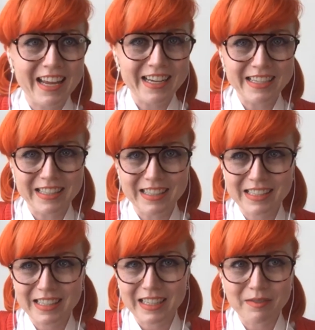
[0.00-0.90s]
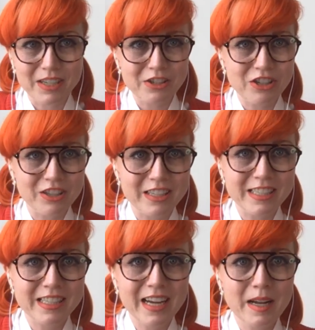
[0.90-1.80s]
And let's see, let me
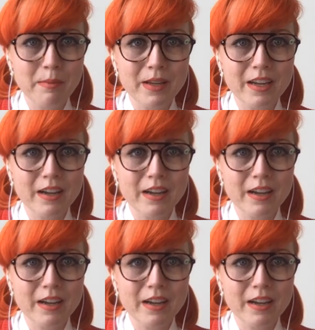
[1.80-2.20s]
share this slide